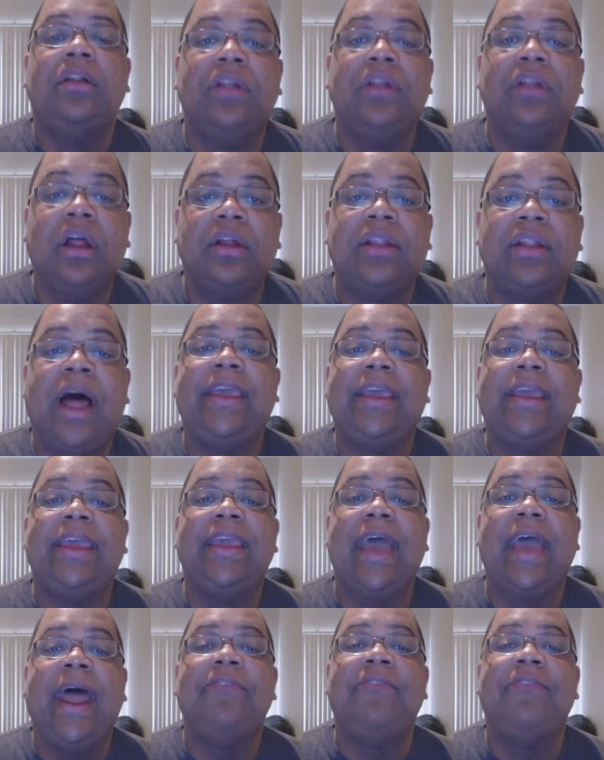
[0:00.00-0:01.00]
looked like
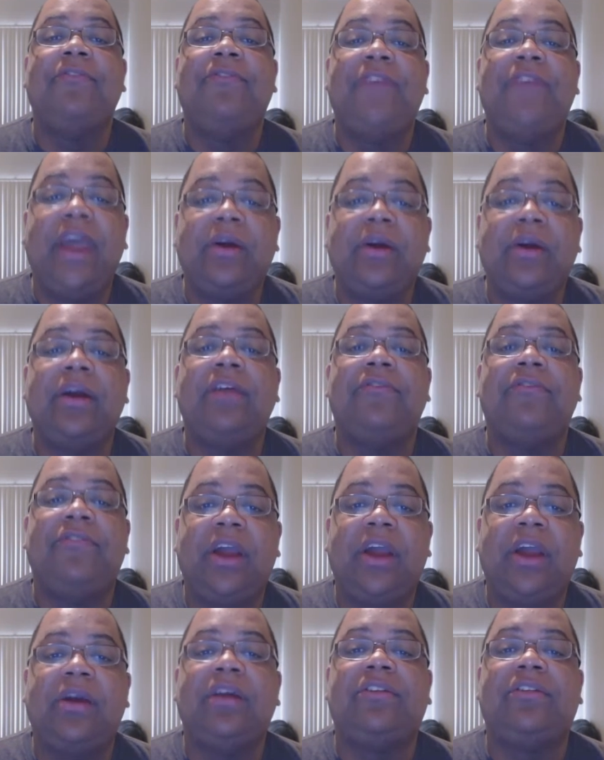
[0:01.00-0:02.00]
he had a very,
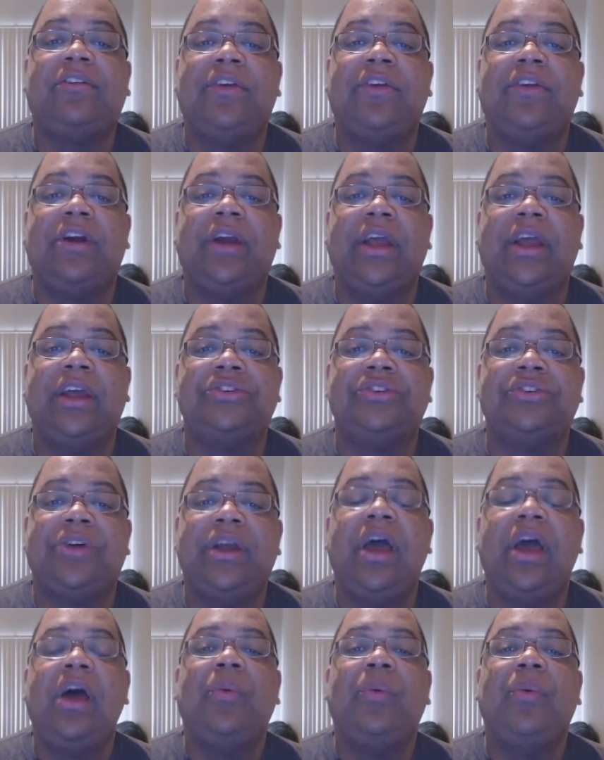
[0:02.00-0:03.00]
very severe
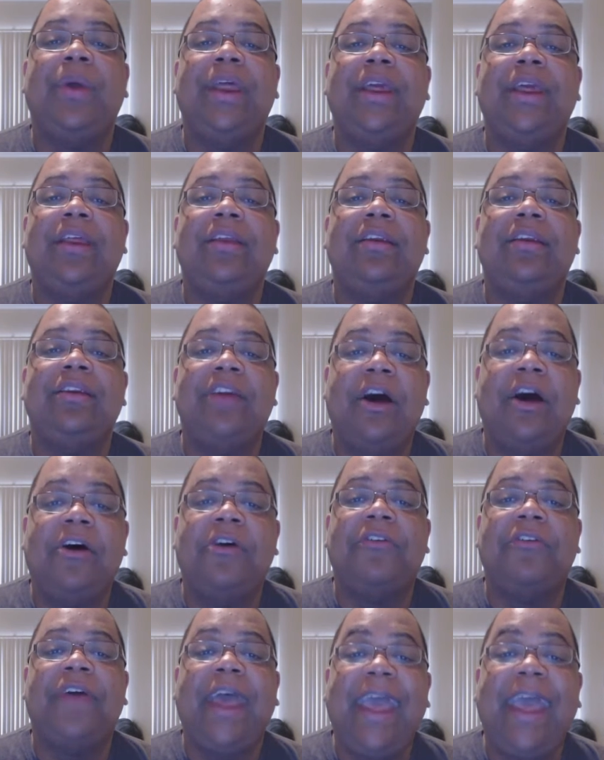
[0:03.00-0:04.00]
injury when he
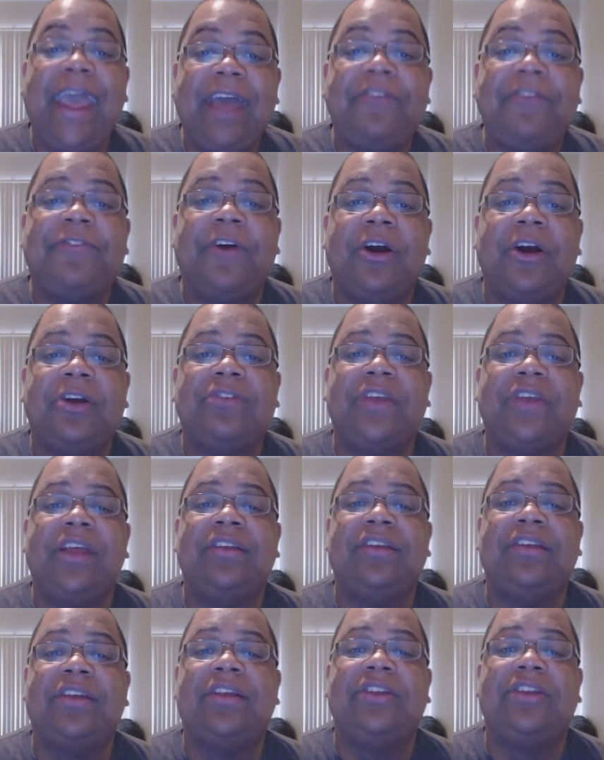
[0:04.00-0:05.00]
dove headfirst
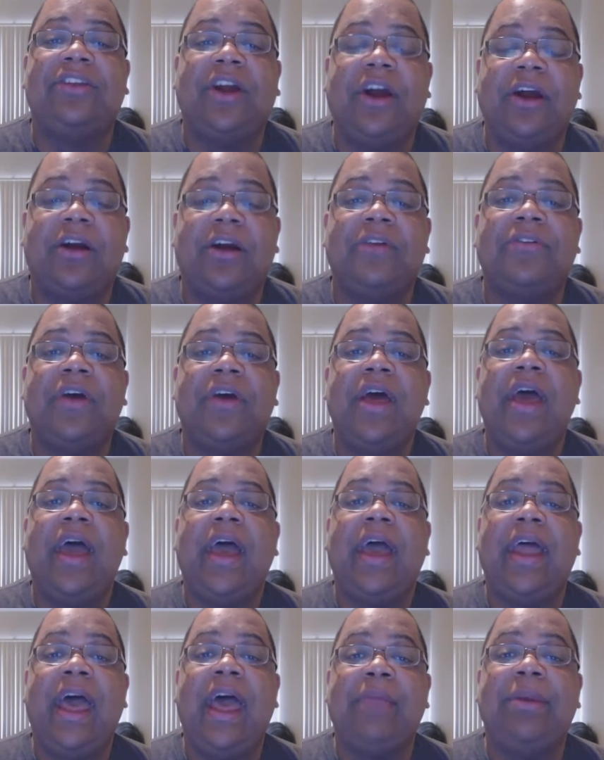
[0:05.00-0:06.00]
into the turf
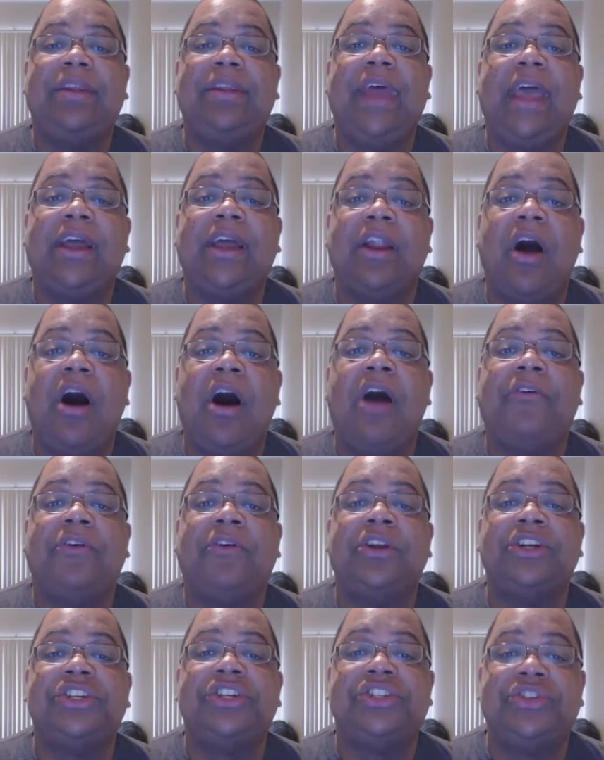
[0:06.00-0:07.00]
and had to be taken
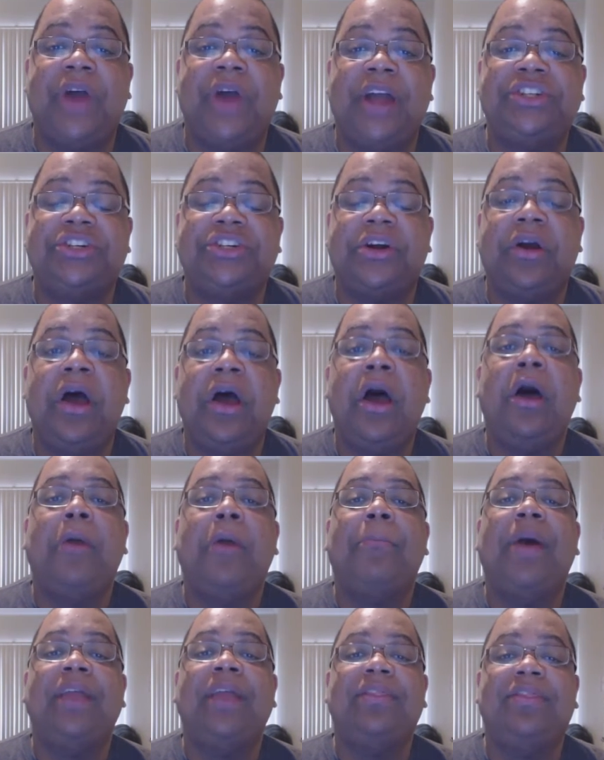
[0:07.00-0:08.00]
off on a stretcher
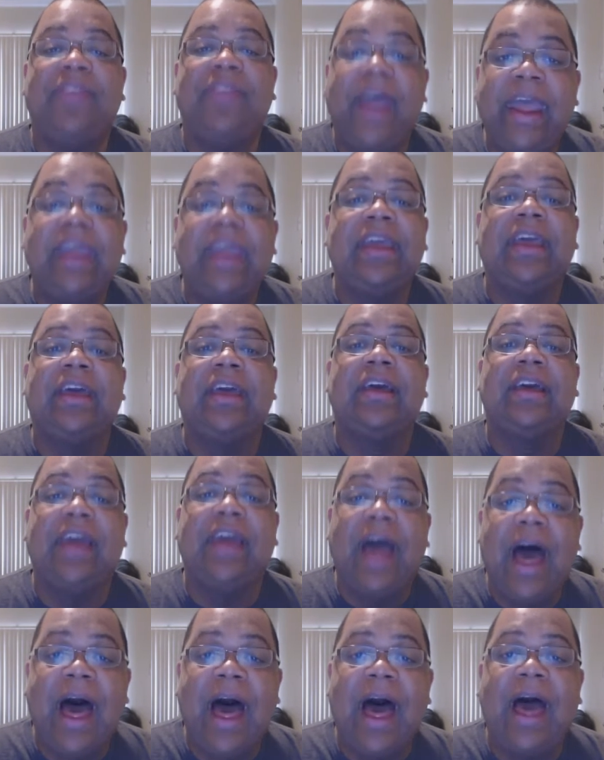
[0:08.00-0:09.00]
but thank
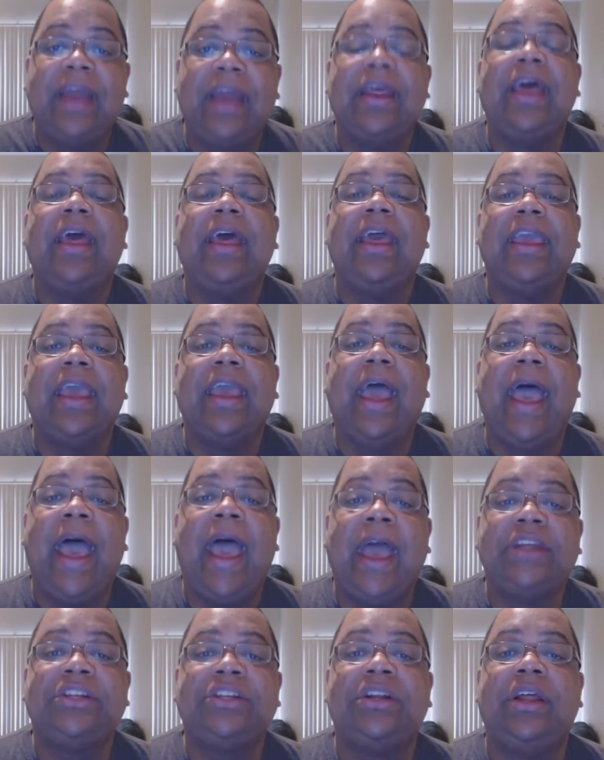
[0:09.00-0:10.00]
God he
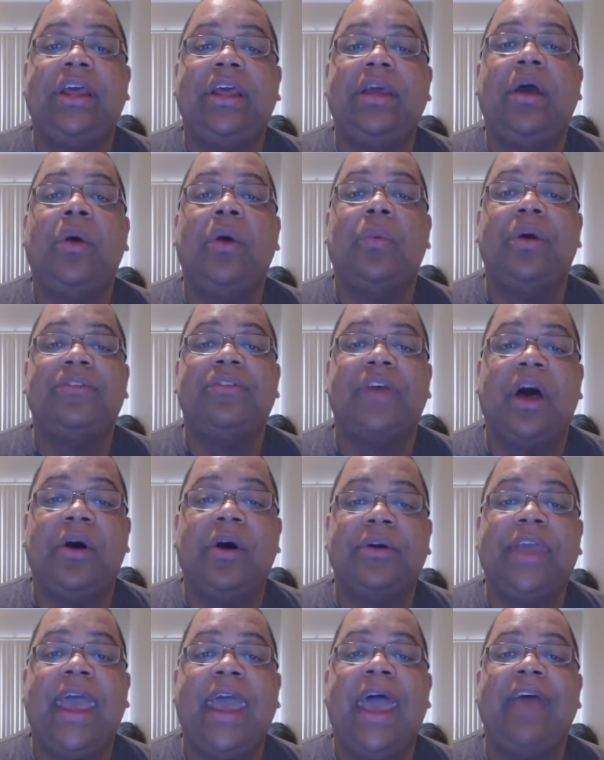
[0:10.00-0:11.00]
actually was
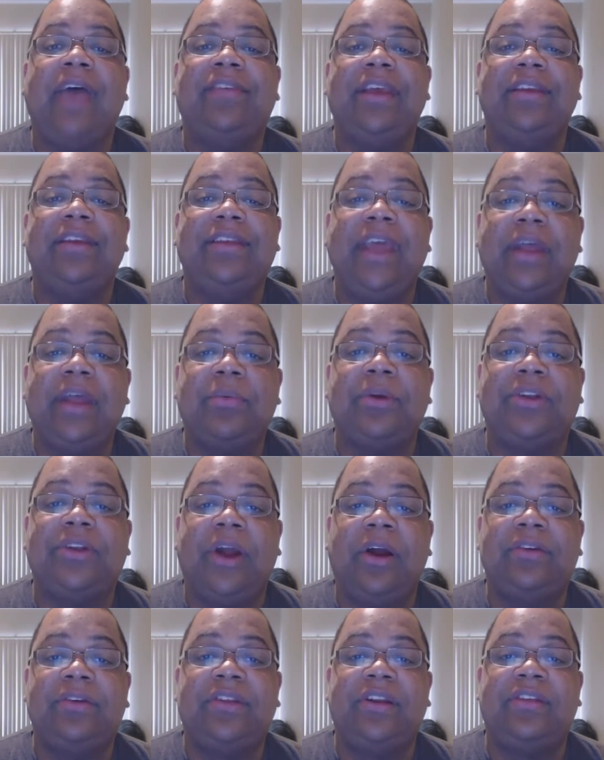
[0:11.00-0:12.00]
okay as he did
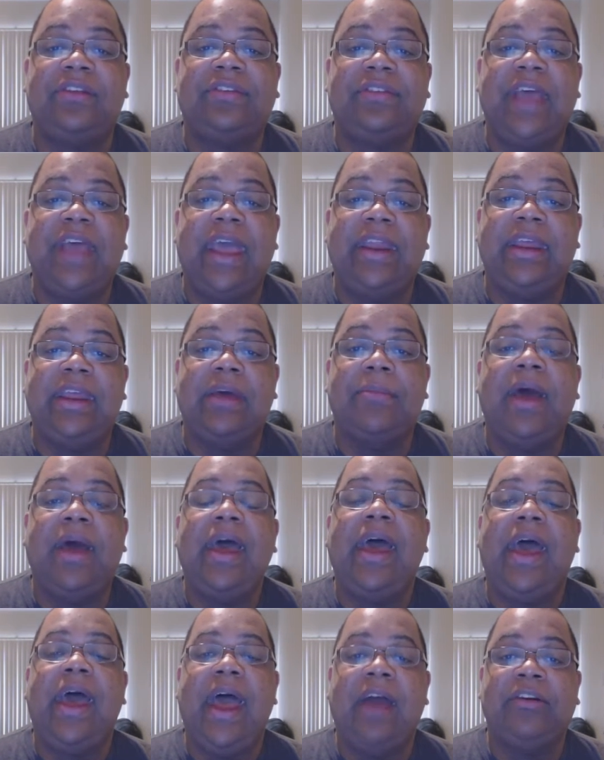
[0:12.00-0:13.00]
return to the stadium
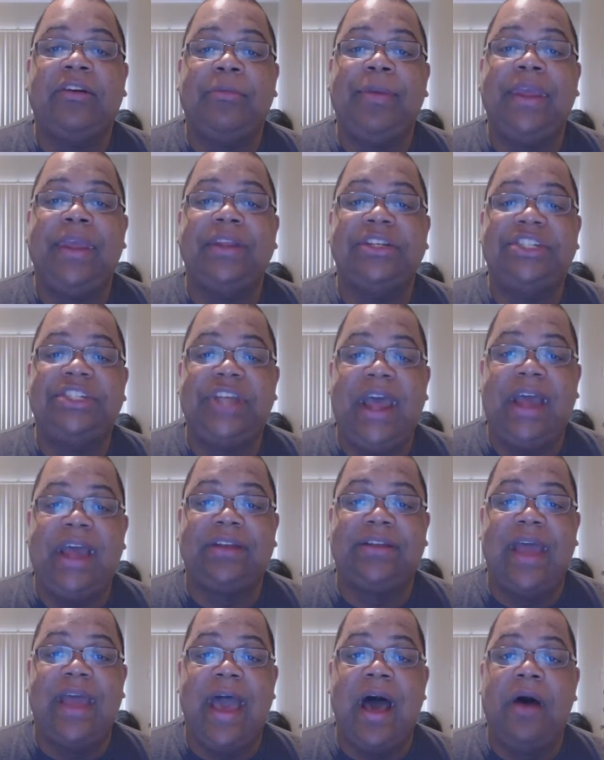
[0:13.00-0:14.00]
after being
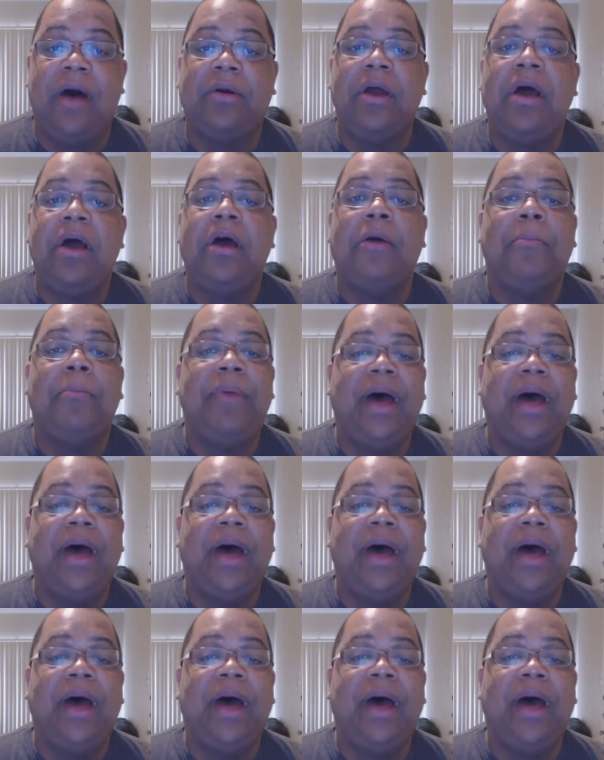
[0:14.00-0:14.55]
checked out.